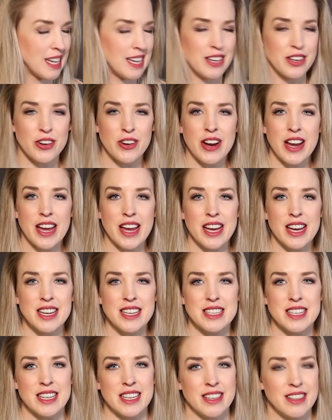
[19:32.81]
in your
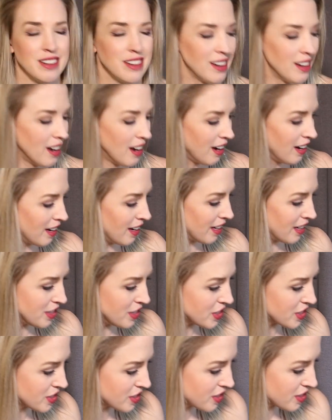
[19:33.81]
hand
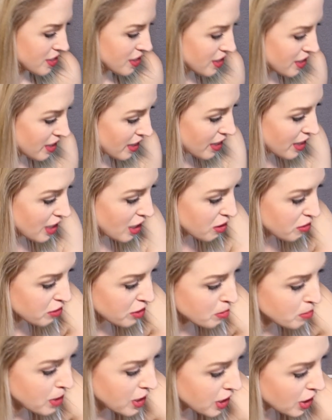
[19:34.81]
and just
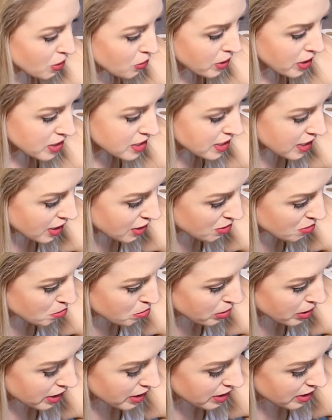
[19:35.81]
carefully make your way down,
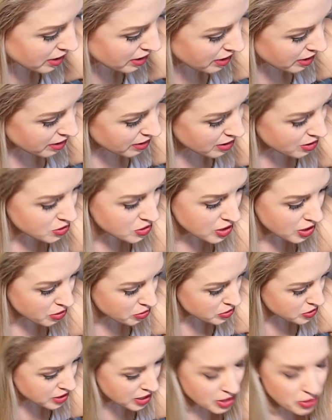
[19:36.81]
but there's
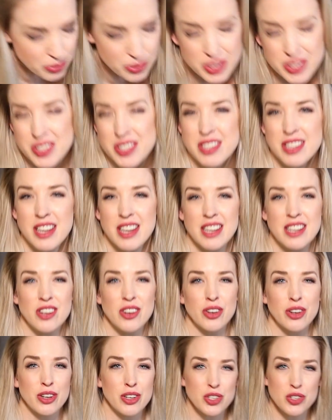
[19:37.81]
always that risk that
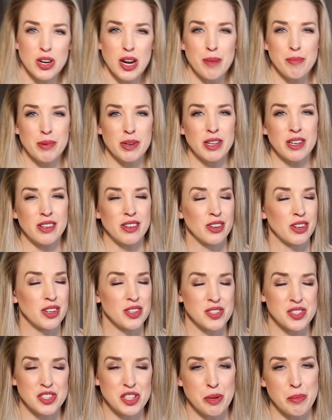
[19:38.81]
you're going to drop it, you're
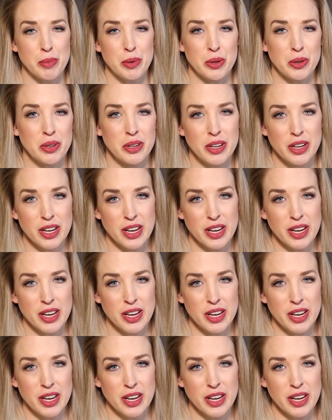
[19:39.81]
going to stumble,